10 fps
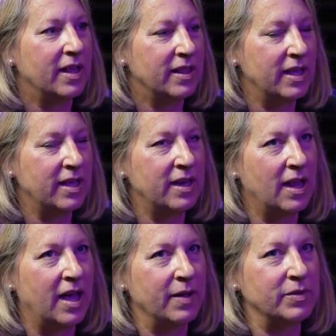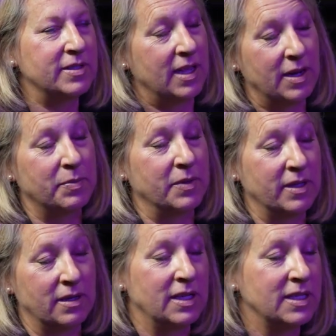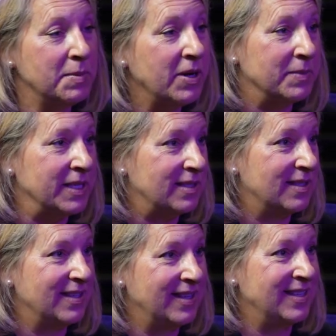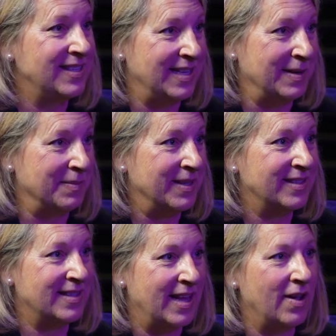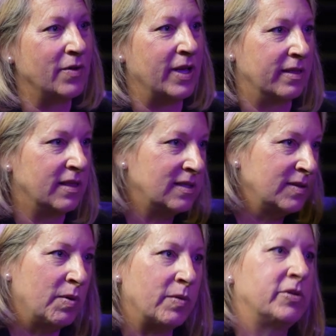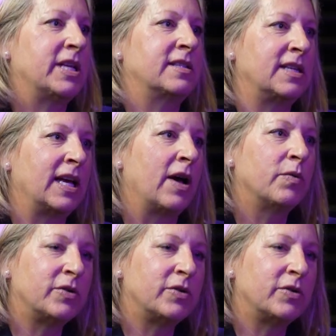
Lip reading: then I would set up a little experiment in the team and say, okay, this is what we're testing out.